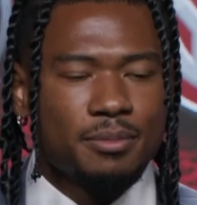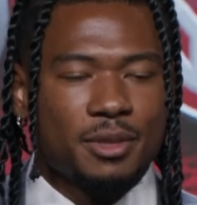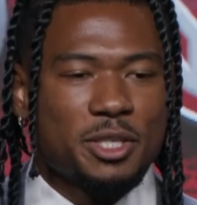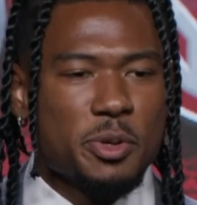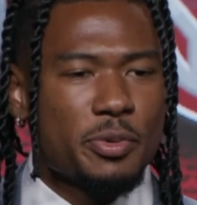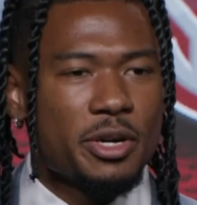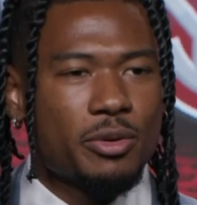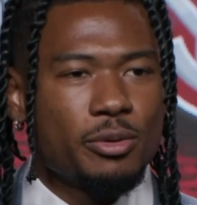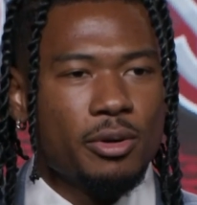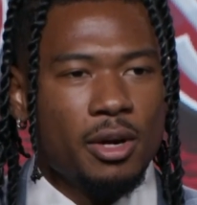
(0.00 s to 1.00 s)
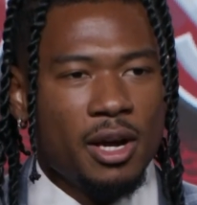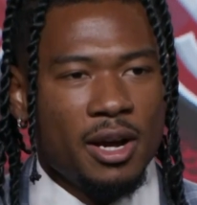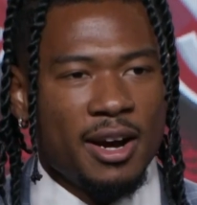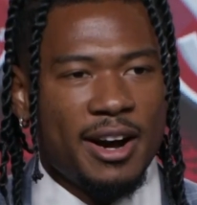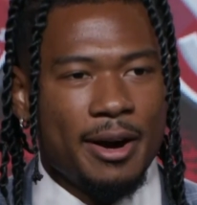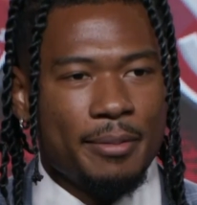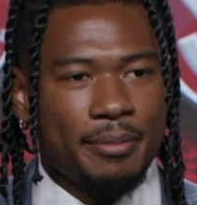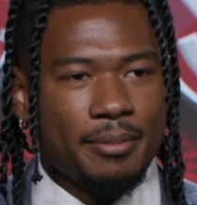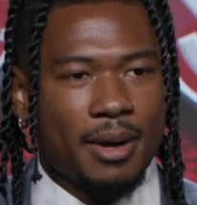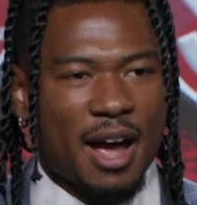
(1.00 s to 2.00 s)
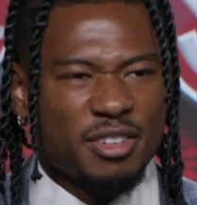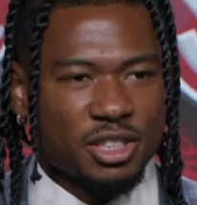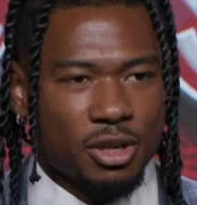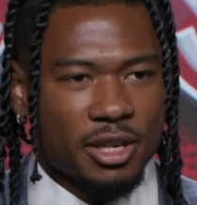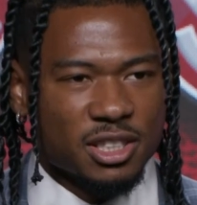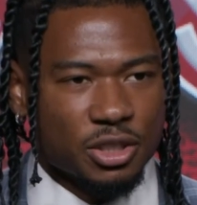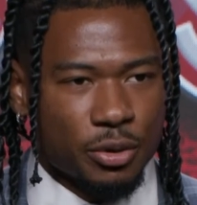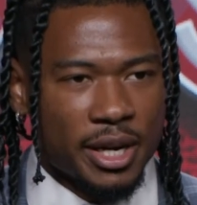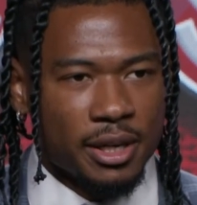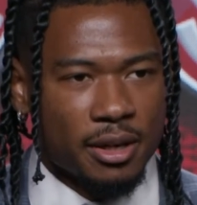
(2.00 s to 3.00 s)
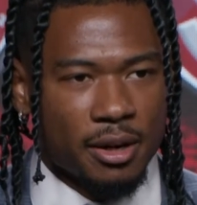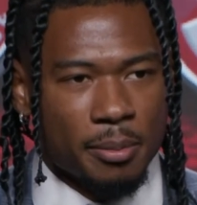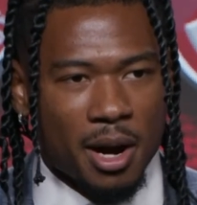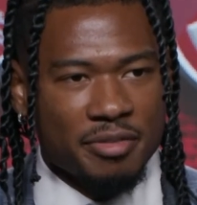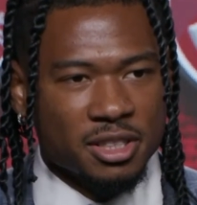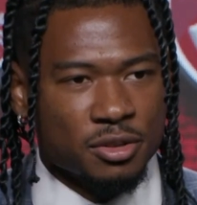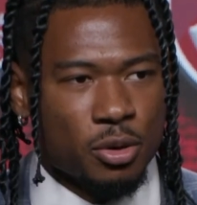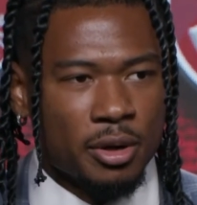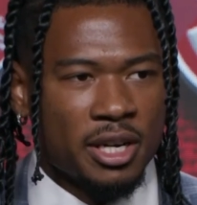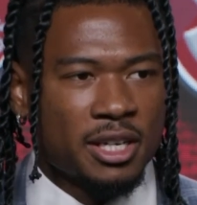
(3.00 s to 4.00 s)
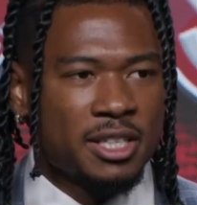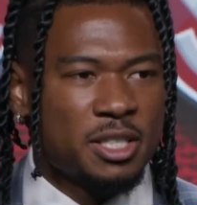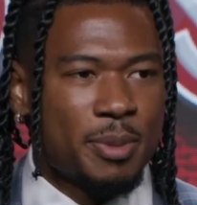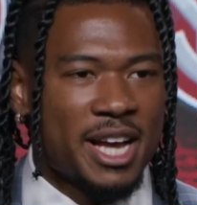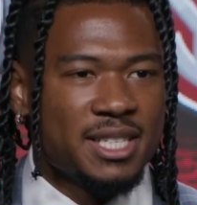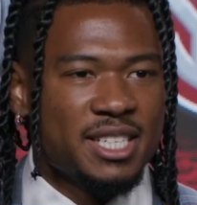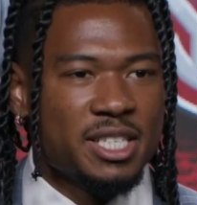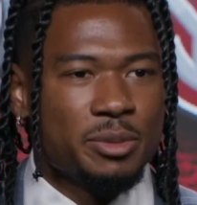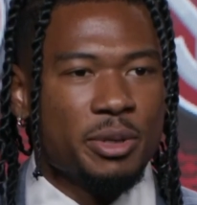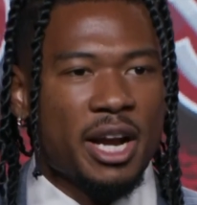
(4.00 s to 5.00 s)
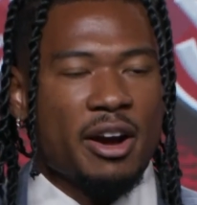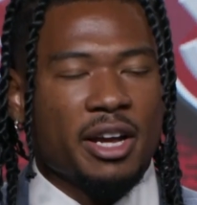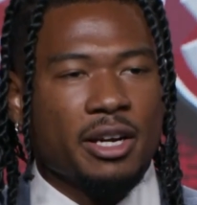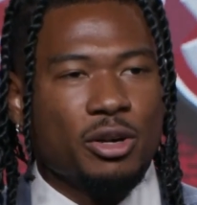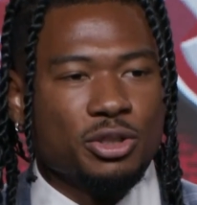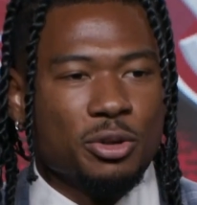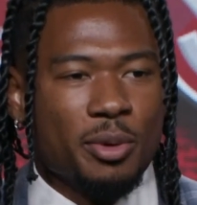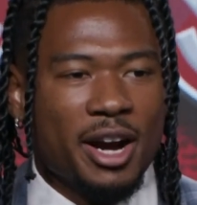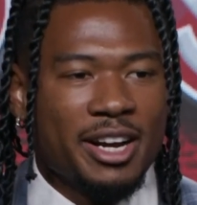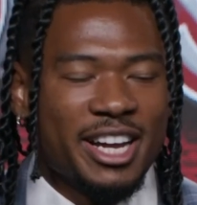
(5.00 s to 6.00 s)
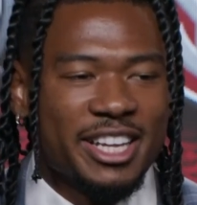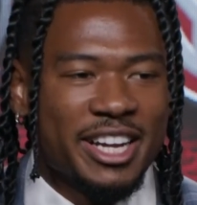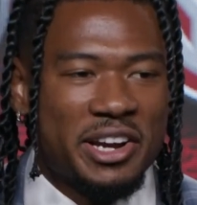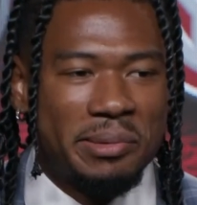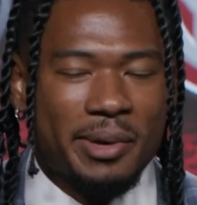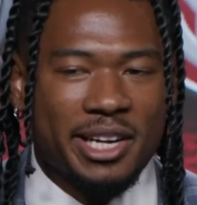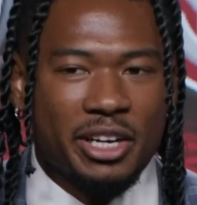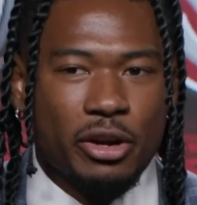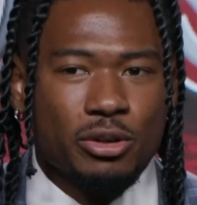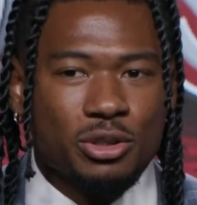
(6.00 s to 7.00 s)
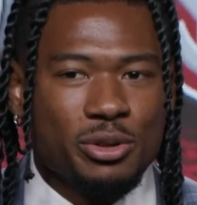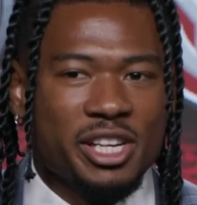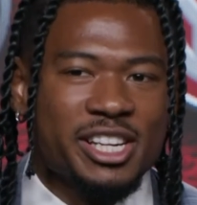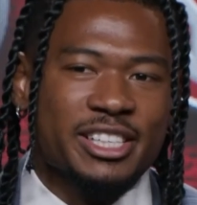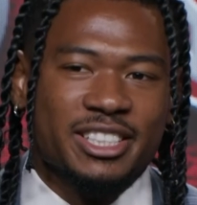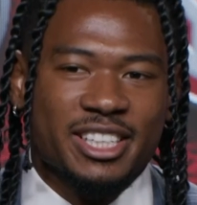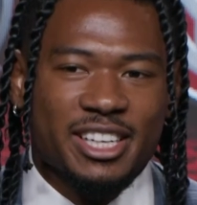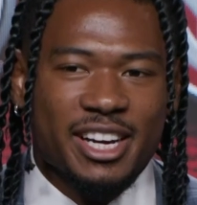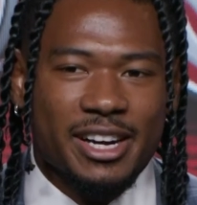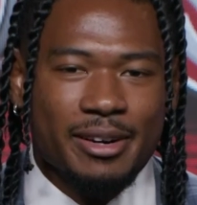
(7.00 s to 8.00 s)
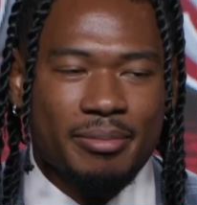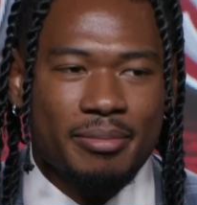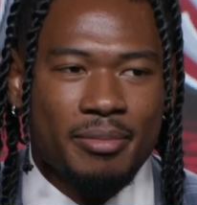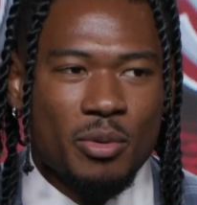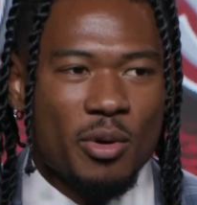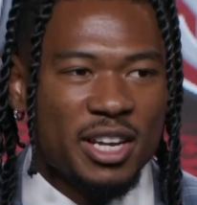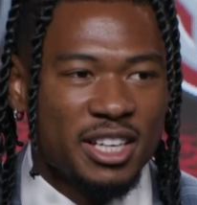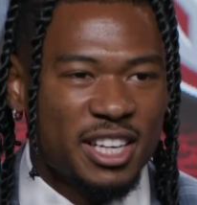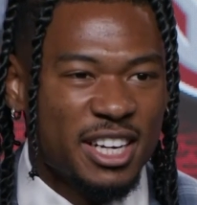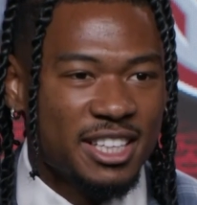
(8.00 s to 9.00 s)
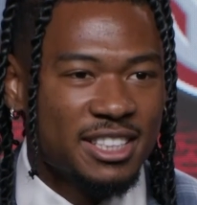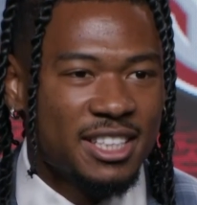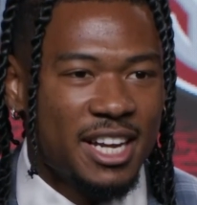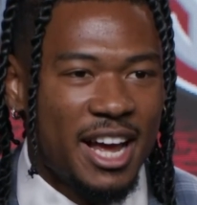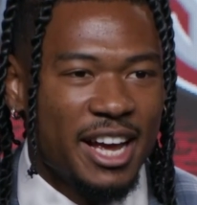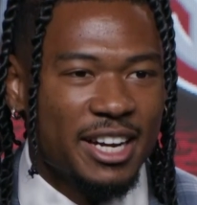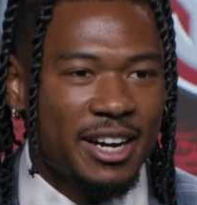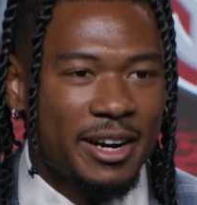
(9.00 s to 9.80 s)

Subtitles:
It's been pretty cool. Having Sark as a great offensive coordinator this past season, but now again, Coach O'Brien, I think everybody knows who he is and what he does. And